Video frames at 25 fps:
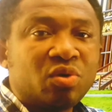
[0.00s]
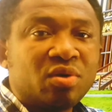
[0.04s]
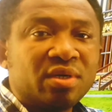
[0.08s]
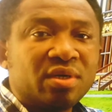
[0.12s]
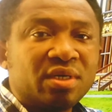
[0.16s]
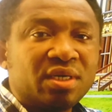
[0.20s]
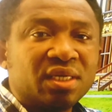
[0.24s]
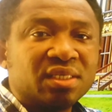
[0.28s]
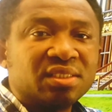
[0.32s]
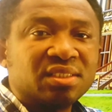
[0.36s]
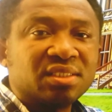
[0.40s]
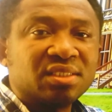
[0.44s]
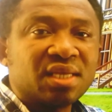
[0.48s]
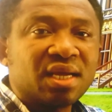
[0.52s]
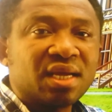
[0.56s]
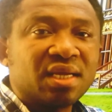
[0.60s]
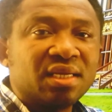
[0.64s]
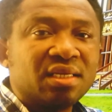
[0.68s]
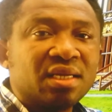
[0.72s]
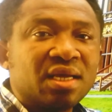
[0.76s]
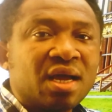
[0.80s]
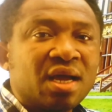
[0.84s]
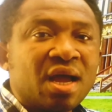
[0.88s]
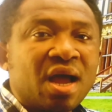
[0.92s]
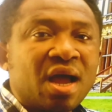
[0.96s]

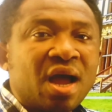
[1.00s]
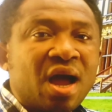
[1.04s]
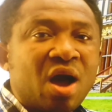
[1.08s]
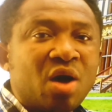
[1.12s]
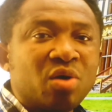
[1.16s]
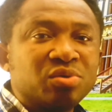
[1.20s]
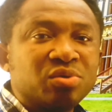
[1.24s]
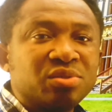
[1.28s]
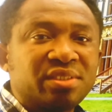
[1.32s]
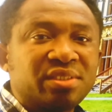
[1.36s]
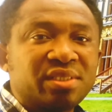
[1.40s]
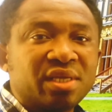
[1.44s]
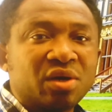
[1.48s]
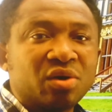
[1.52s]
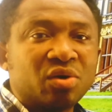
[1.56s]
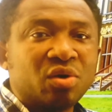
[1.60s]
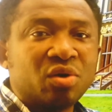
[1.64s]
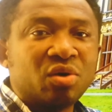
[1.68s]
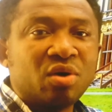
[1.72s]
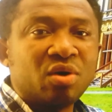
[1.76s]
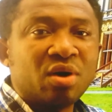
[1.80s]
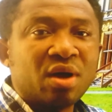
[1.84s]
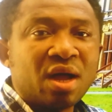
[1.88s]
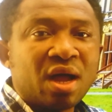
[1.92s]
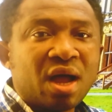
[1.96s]
understand how
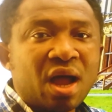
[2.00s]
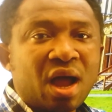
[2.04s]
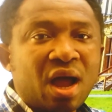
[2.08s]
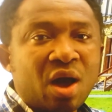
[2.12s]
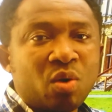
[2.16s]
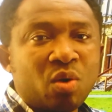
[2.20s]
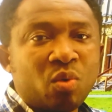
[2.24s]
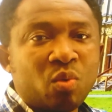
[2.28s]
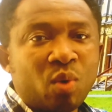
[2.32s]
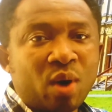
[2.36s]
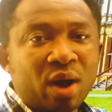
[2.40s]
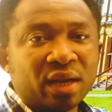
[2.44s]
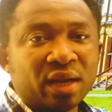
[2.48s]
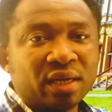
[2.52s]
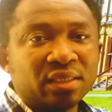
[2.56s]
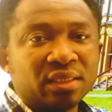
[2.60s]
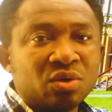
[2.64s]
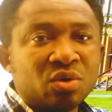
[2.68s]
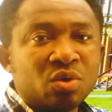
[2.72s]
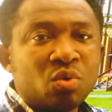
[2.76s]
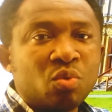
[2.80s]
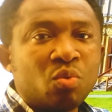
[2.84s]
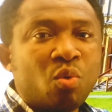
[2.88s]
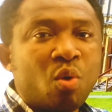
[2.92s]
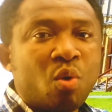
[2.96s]
0 and 1
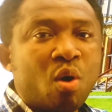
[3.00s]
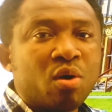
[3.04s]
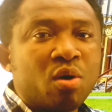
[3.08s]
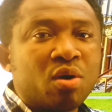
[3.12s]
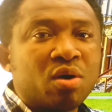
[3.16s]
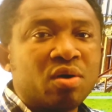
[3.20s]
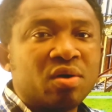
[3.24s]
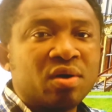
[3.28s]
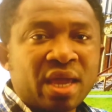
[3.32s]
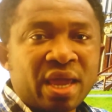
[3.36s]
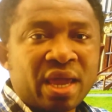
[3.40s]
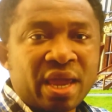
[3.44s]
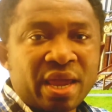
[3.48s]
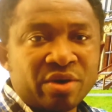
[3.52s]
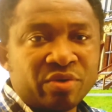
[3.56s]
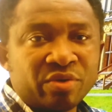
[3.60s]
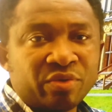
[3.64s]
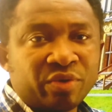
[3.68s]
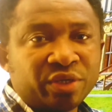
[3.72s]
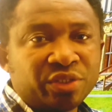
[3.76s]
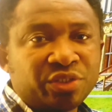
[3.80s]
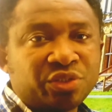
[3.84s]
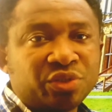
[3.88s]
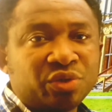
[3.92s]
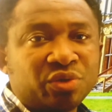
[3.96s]
work in
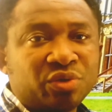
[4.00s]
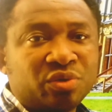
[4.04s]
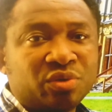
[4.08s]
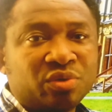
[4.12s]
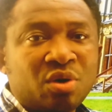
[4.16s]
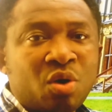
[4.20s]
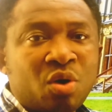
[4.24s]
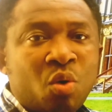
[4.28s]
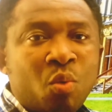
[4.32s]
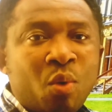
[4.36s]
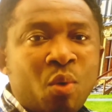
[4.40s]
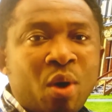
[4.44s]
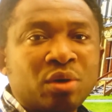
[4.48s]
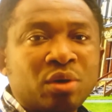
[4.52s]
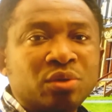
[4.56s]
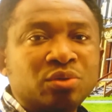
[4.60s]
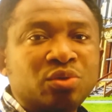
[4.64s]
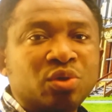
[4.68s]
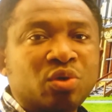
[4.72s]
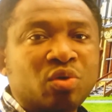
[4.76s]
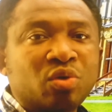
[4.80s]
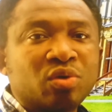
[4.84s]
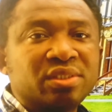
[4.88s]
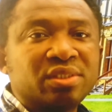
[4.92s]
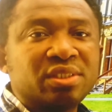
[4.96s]
ratio, we're going to
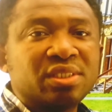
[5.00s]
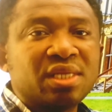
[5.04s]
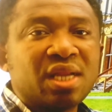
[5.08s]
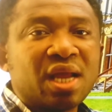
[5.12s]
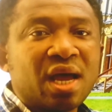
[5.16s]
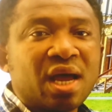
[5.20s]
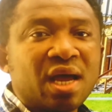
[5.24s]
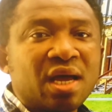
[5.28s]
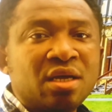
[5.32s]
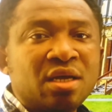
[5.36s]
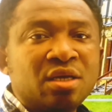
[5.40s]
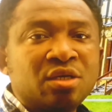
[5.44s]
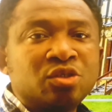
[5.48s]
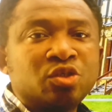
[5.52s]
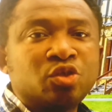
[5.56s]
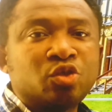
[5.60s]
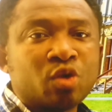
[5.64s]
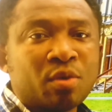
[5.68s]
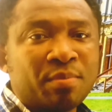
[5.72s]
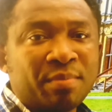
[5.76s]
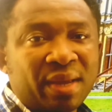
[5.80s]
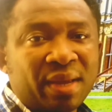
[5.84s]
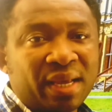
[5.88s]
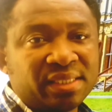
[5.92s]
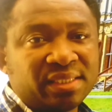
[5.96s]
consider
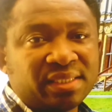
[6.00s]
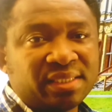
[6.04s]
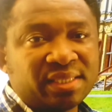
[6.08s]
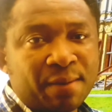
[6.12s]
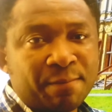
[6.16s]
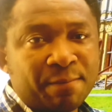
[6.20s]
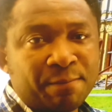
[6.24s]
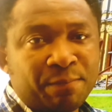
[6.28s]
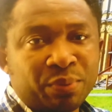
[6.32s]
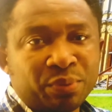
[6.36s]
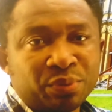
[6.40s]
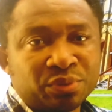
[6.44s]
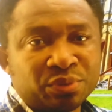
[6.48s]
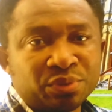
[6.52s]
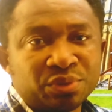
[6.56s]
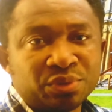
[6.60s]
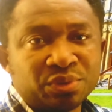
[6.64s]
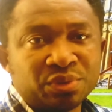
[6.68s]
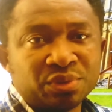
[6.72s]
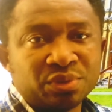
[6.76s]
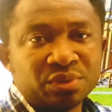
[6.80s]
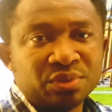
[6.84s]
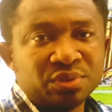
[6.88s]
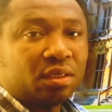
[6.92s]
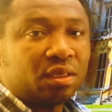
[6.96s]
some
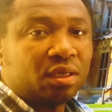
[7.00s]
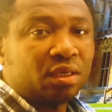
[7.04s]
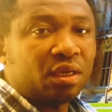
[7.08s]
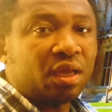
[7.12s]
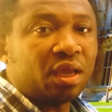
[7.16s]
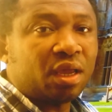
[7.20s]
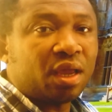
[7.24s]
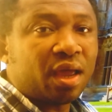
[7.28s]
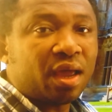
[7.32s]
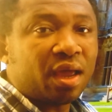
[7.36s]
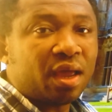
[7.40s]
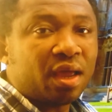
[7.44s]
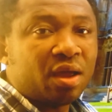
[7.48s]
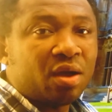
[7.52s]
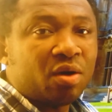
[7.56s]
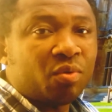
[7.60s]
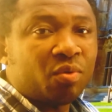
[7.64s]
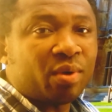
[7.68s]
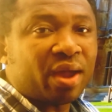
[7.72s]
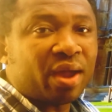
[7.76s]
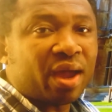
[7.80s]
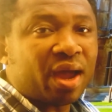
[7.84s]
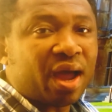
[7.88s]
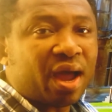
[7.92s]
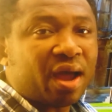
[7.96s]
examples. Here
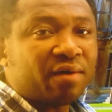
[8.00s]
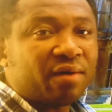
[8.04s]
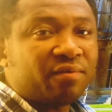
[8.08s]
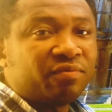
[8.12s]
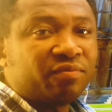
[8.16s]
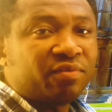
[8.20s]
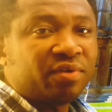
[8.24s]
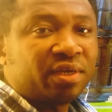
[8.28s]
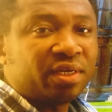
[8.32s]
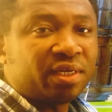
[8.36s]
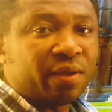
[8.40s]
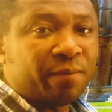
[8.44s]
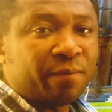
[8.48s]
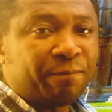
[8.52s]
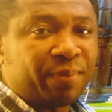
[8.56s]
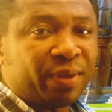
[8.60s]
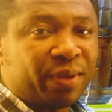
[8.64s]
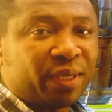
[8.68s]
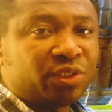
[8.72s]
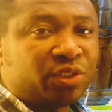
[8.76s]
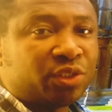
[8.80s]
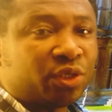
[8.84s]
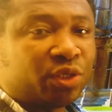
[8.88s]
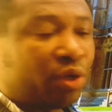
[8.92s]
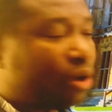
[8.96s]
we have the
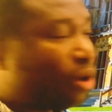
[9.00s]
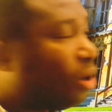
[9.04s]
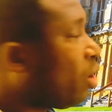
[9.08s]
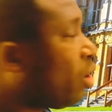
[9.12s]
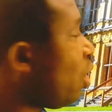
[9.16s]
picture